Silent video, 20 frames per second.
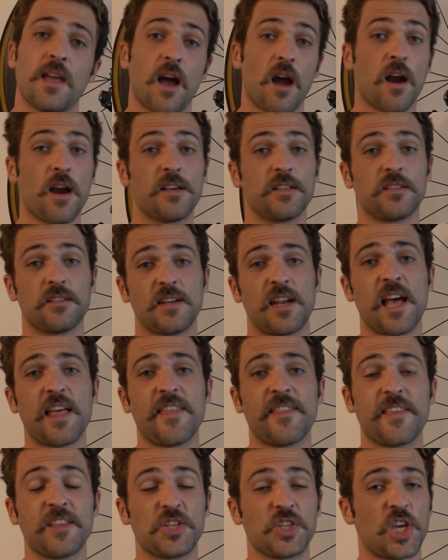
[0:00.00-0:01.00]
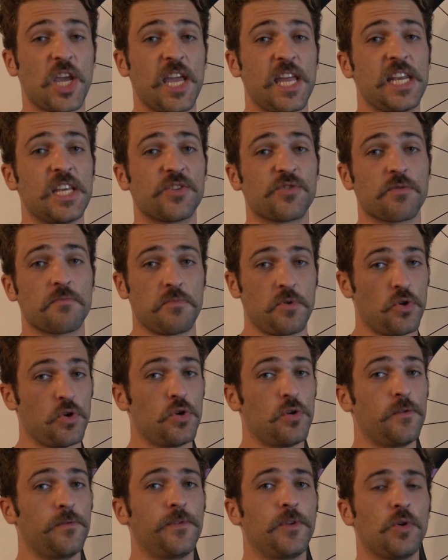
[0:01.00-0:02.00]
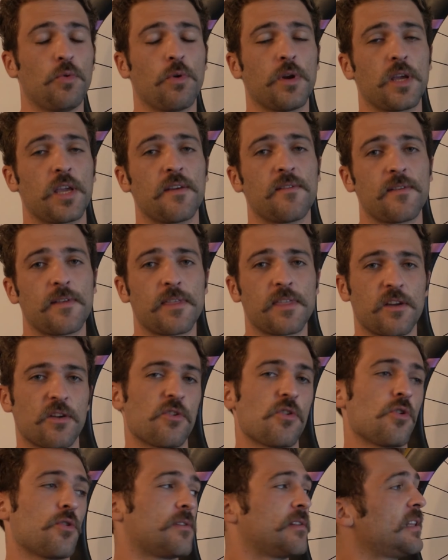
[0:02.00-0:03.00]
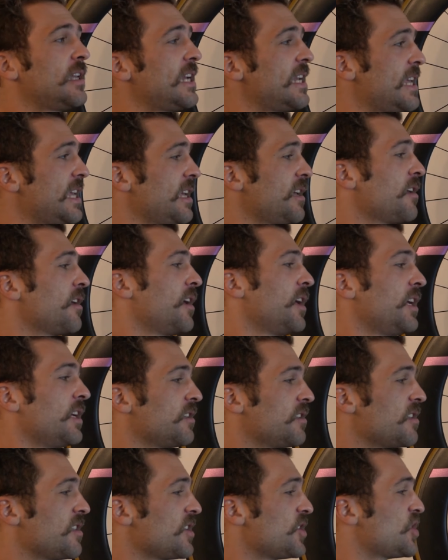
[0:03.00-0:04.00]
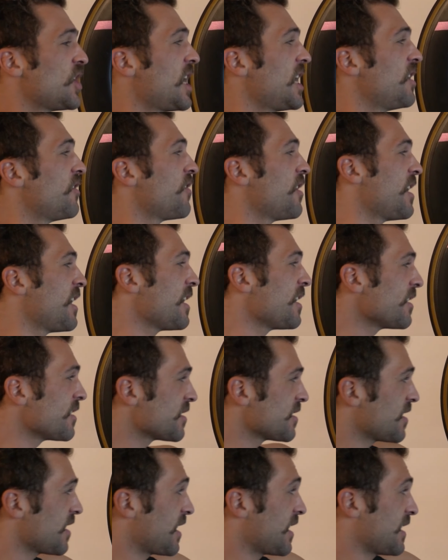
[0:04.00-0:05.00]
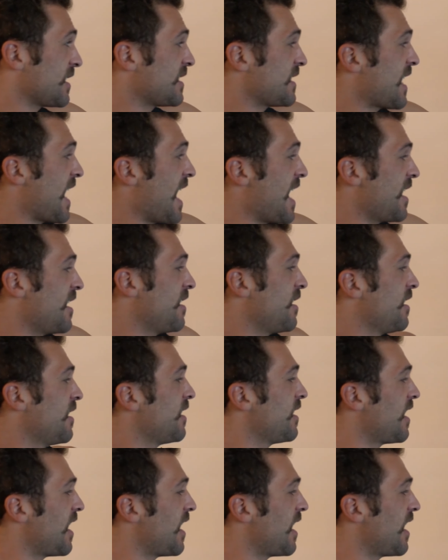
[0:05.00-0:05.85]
All right, so now that the chain is removed, you want to give a thorough cleaning to the chain rings, the cassette,